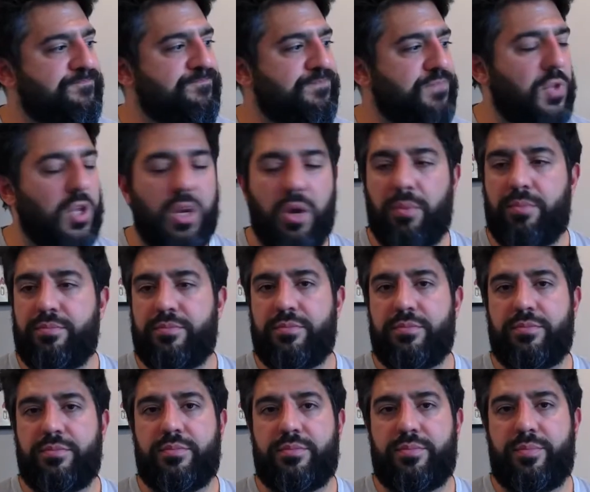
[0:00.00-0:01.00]
you know,
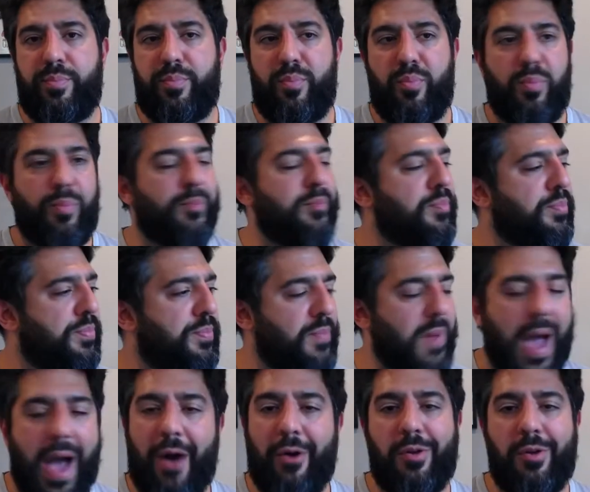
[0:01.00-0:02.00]

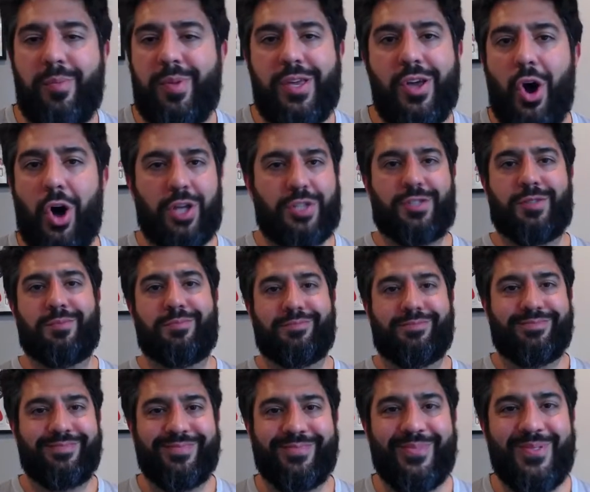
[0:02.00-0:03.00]
how to be awesome
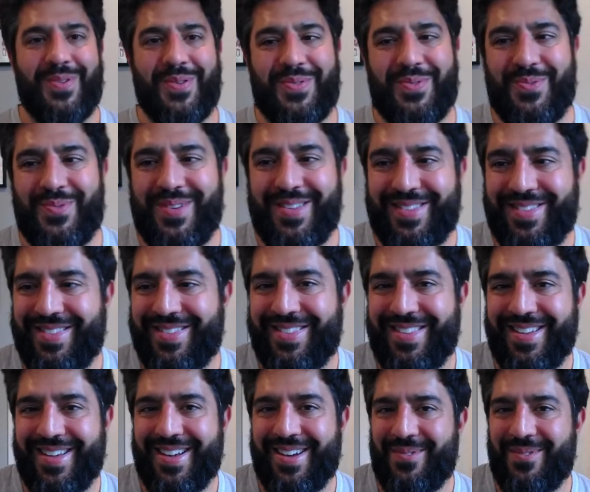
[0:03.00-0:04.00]
with
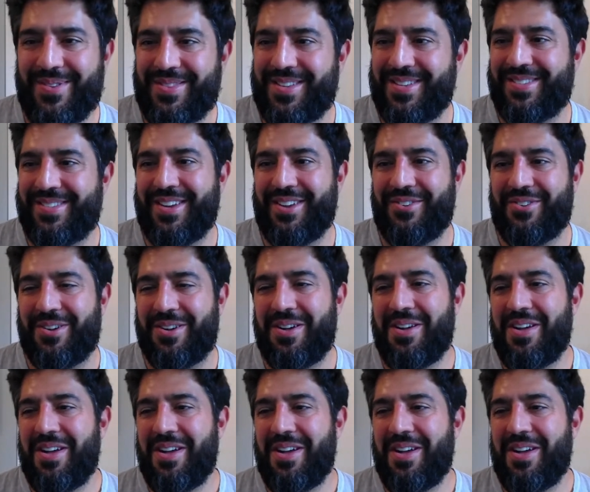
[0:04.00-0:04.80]
Cassandra.